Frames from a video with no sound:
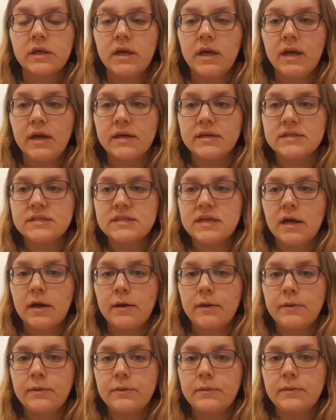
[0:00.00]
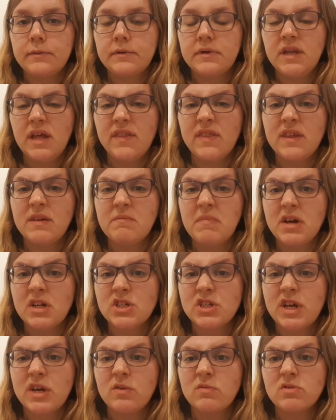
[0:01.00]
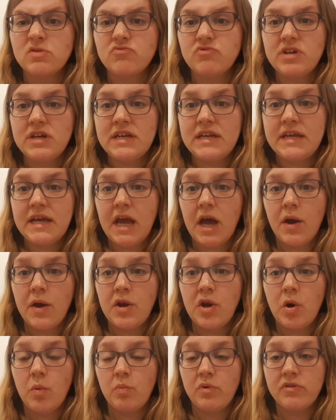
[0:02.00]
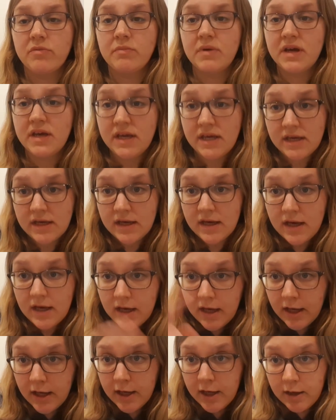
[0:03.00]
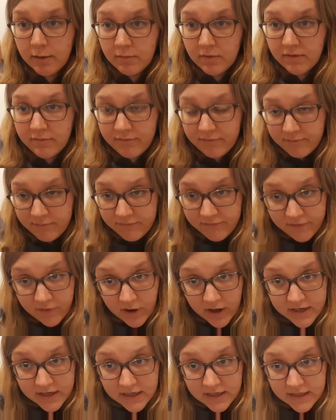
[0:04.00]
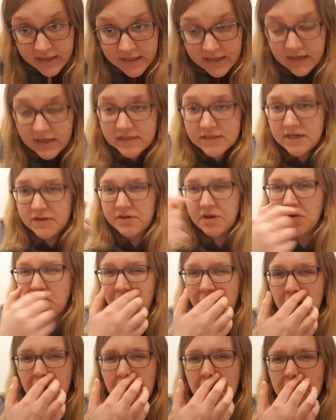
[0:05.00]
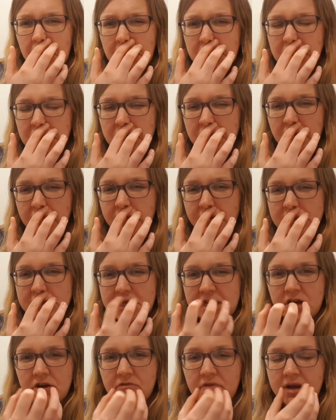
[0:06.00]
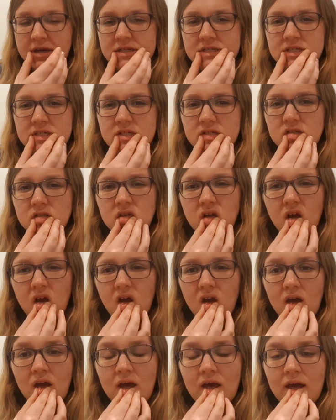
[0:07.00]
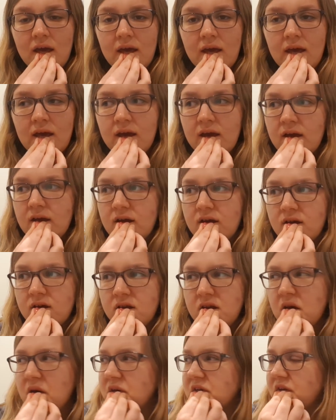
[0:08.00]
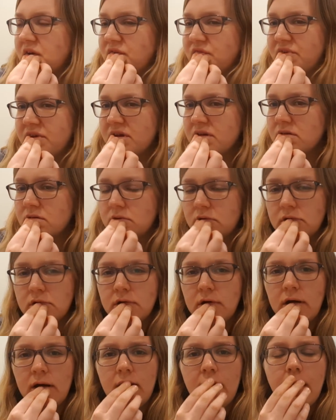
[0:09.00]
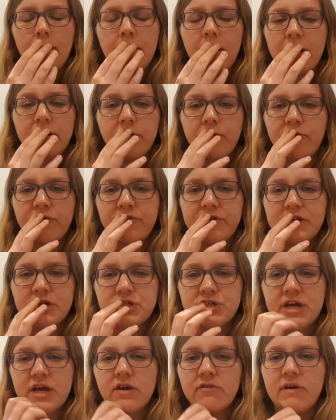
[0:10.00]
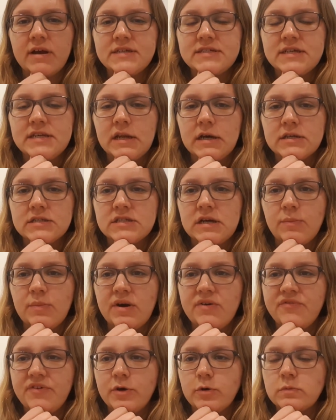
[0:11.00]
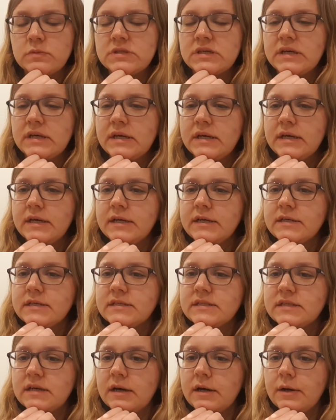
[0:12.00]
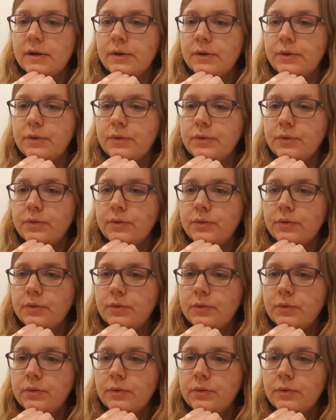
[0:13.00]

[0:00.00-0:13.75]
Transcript: Yeah, so nothing much else really going on with me. I've finally, I don't know if I decorated. No, I don't think. Oh, I might not have finished decorating last time I filmed. So